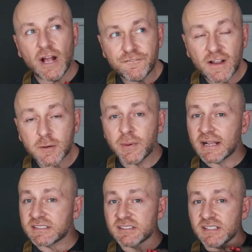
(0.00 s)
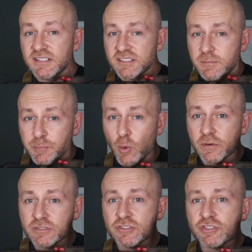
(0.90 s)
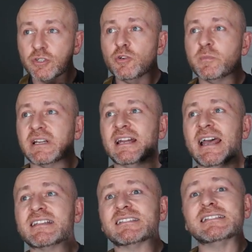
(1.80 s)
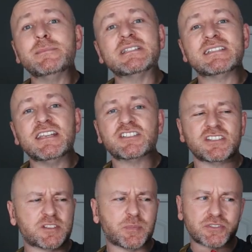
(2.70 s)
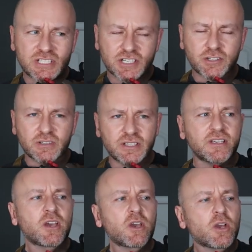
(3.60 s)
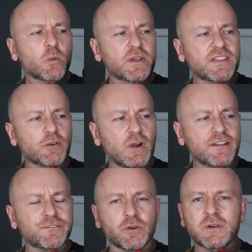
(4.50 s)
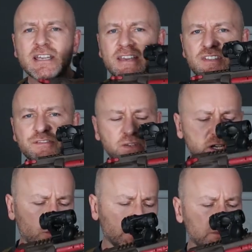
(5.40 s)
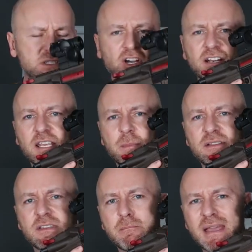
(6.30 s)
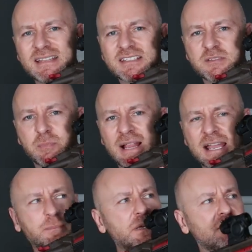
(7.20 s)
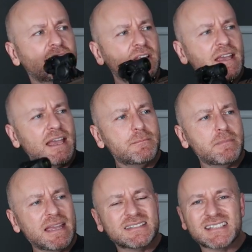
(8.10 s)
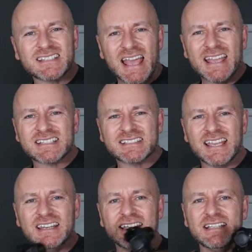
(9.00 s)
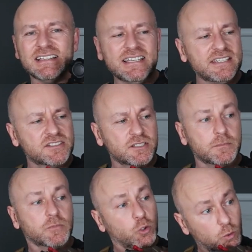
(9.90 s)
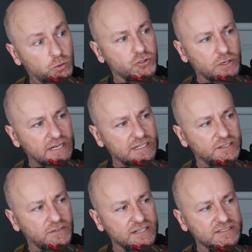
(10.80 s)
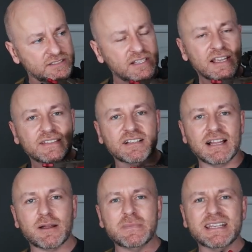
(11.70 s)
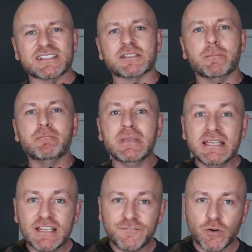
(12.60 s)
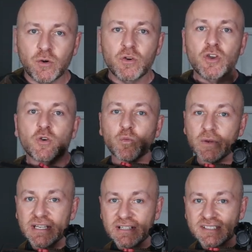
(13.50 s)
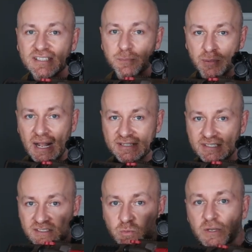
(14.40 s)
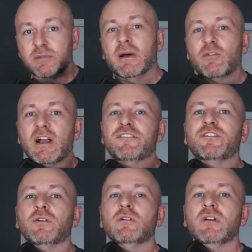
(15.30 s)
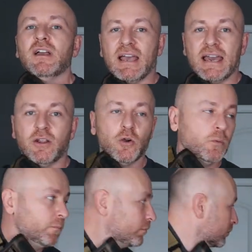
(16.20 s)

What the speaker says: Dry fire practice is important too, but it has limitations, particularly with a rifle. In this video, we're going to be talking about the Mantis Blackbeard and Mantis X10 Elite, some cool training devices that allowed me to get some meaningful, realistic practice with my rifle at home.